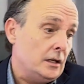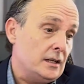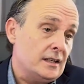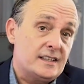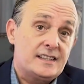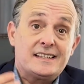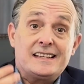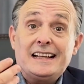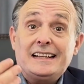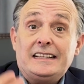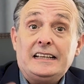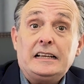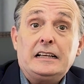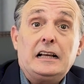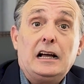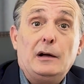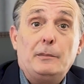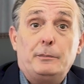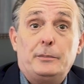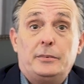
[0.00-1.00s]

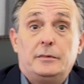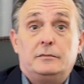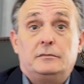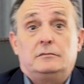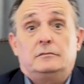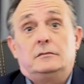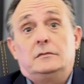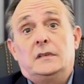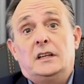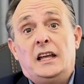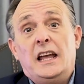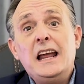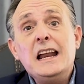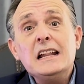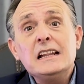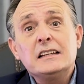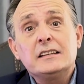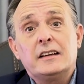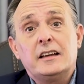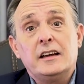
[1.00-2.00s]
Setting up
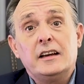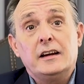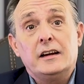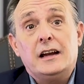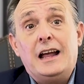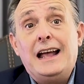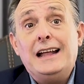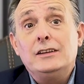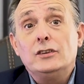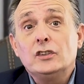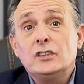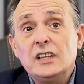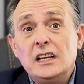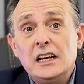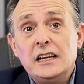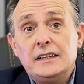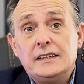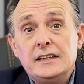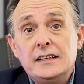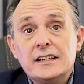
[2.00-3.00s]
healthcare and
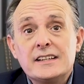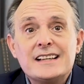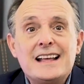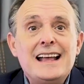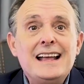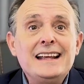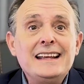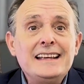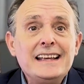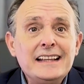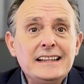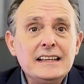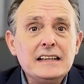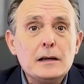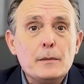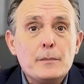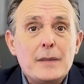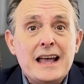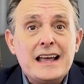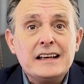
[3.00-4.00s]
utilities and getting
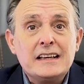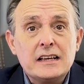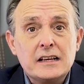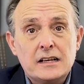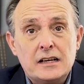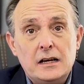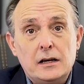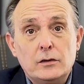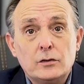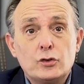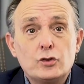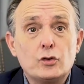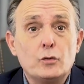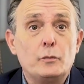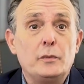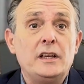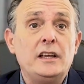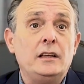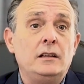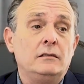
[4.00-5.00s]
a bank account
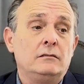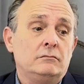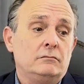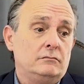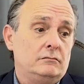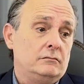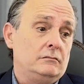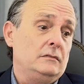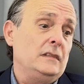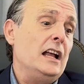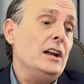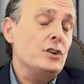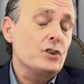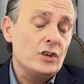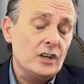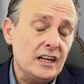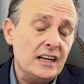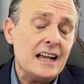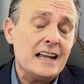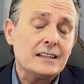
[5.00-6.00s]
should be
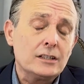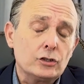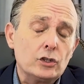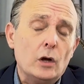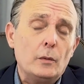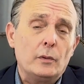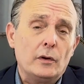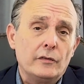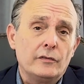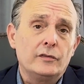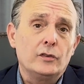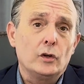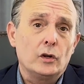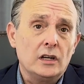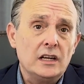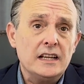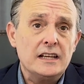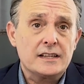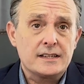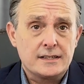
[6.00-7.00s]
naturally at the top of your
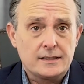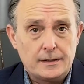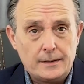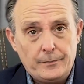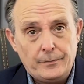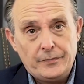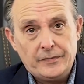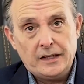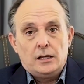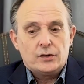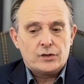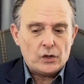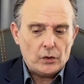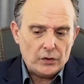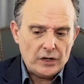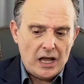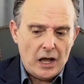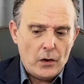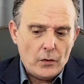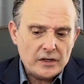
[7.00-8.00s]
list. So
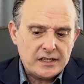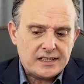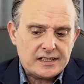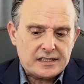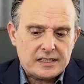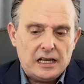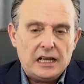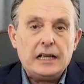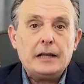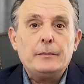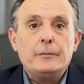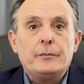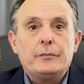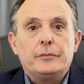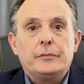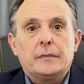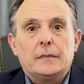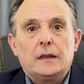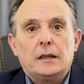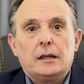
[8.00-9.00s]
now it's time
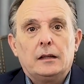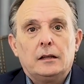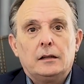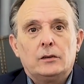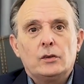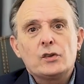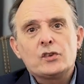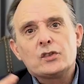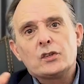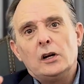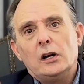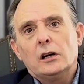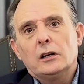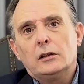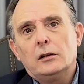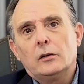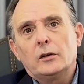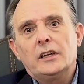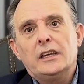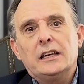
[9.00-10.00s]
to
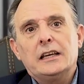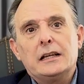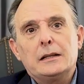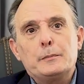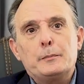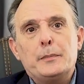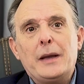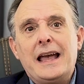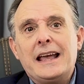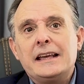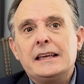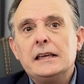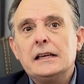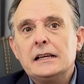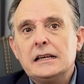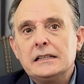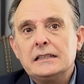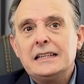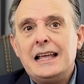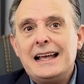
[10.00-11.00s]
start looking at
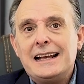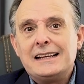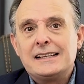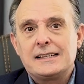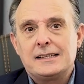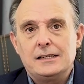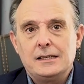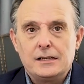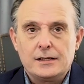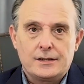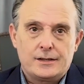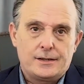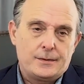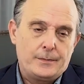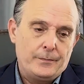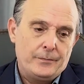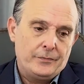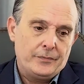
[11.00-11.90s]
banking and taxes.